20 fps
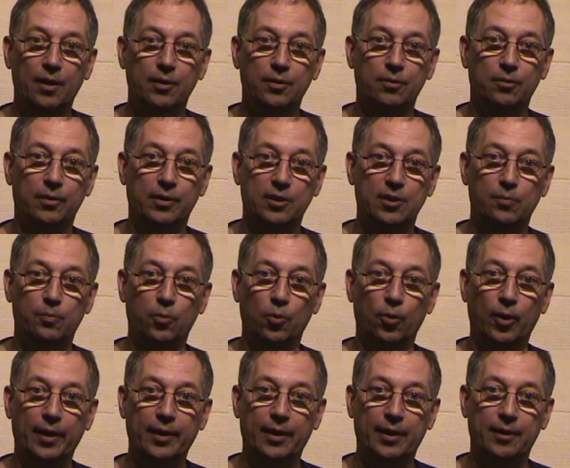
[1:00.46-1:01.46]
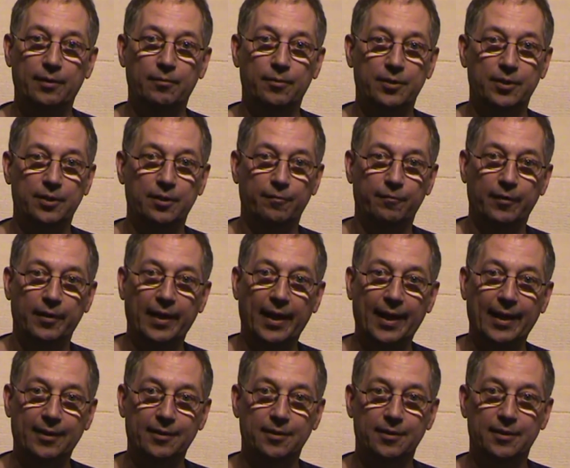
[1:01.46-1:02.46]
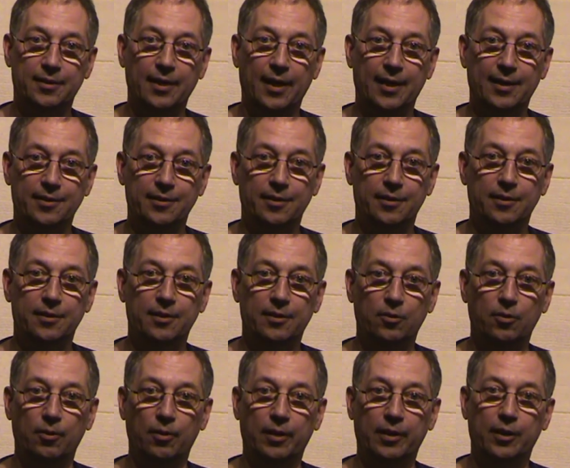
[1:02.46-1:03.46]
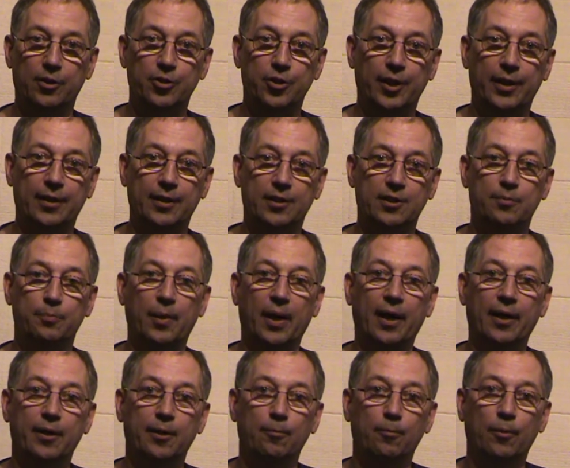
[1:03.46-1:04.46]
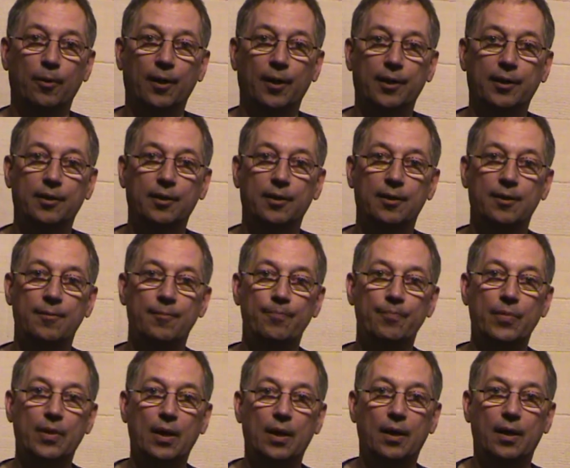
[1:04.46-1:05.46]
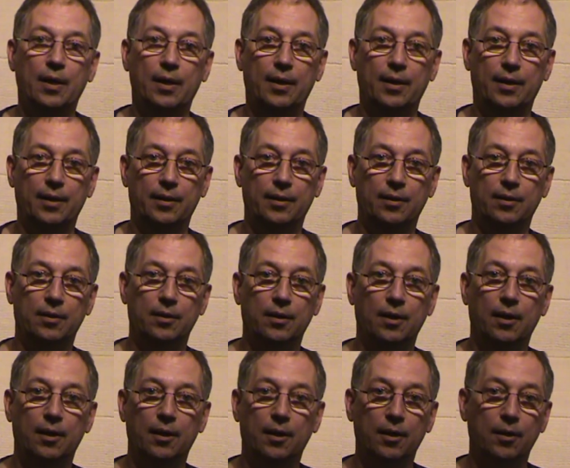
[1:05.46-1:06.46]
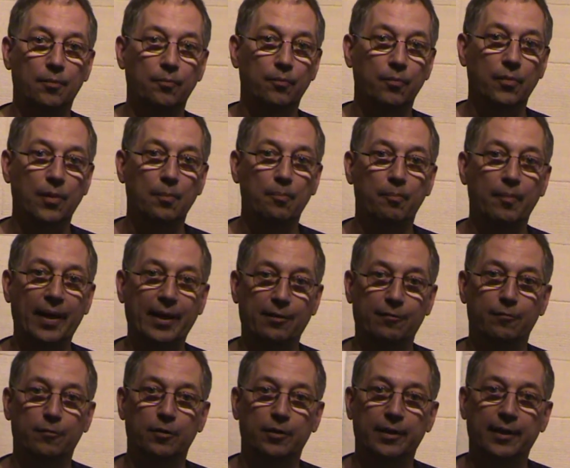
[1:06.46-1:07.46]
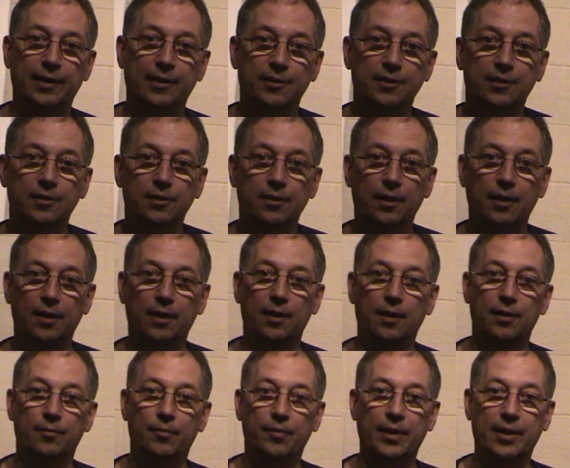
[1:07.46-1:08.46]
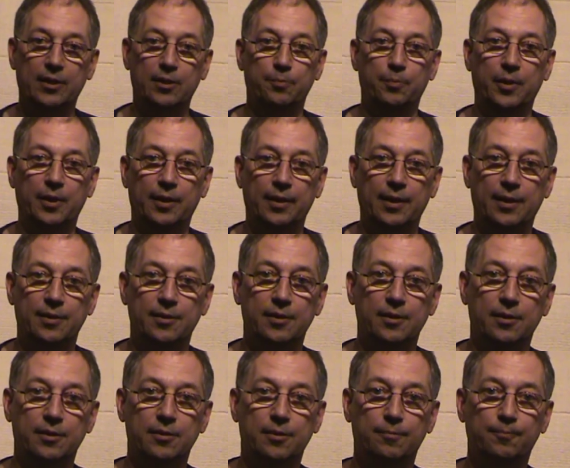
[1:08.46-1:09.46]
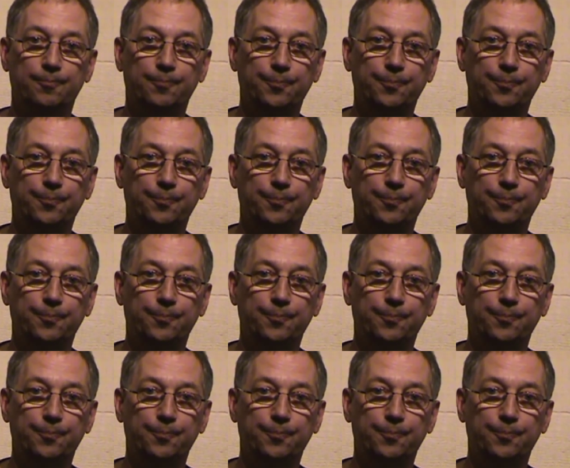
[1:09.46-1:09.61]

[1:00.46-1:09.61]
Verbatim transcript: to explore that with different exercises, energetics, body work, and um, mindfulness uh, experiences.